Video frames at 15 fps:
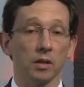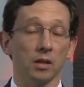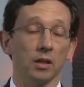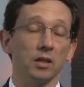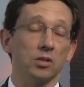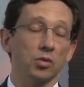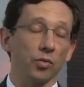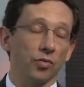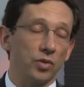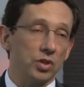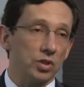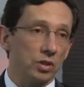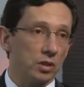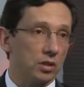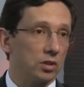
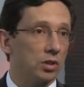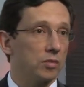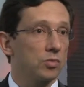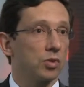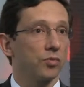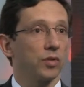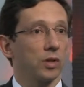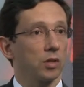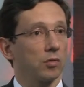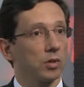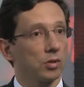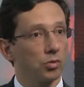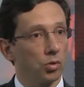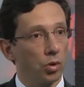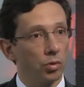insufficient in terms of
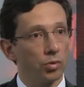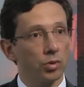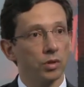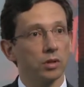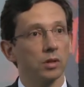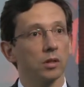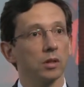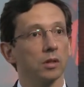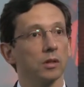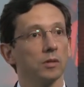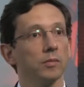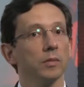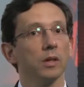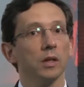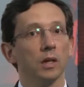economic growth,
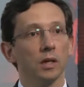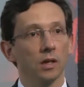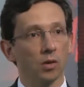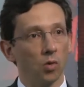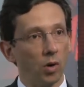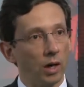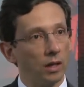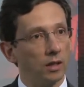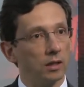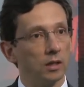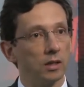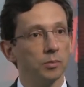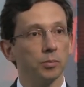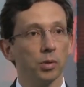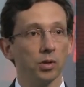
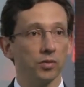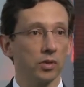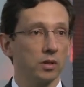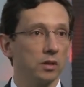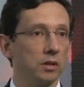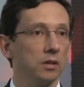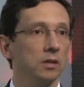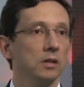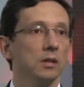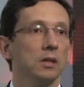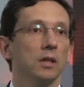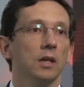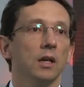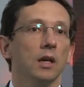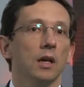inequality, poverty.
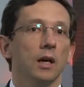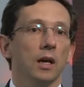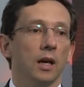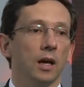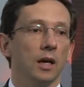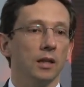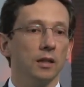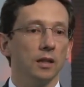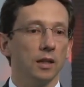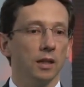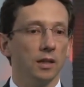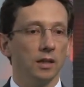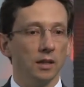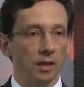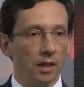And
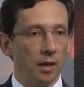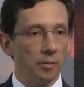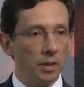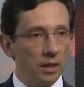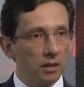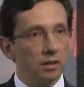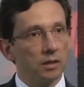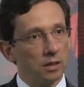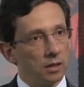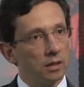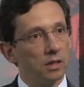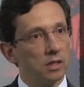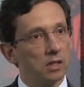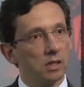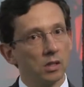amid
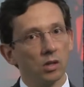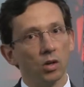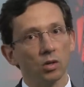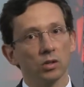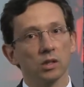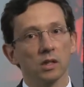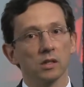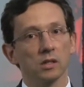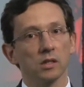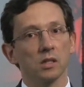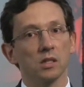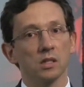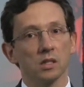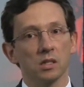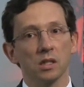this context,
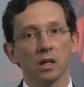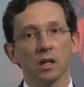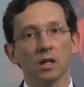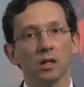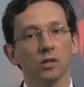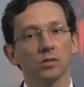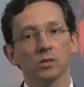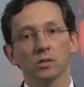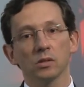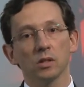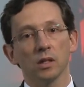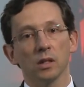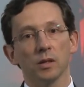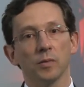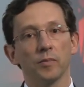this scenario,
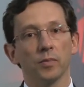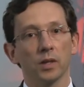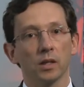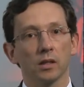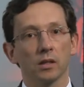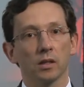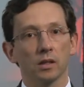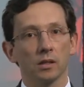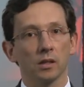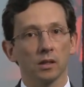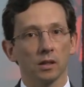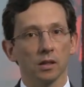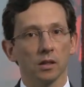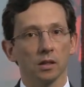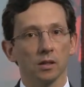
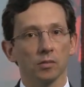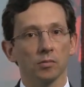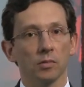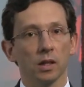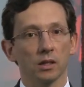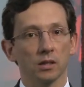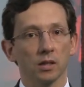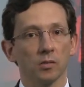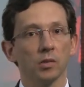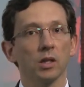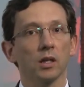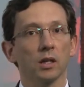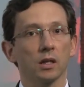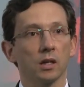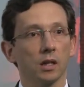the Latin
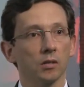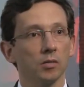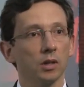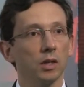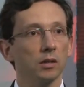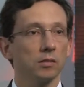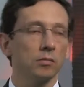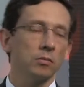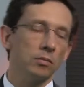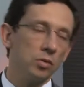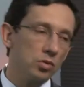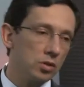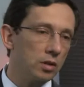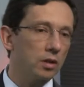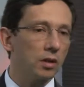American
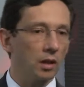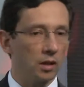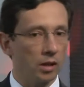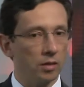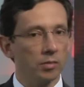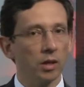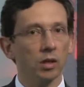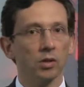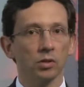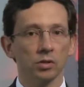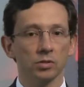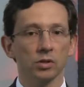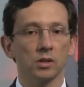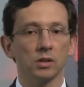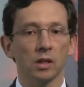and Caribbean
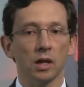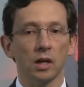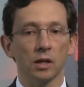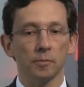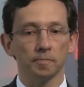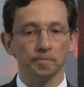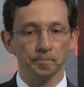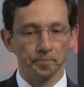countries are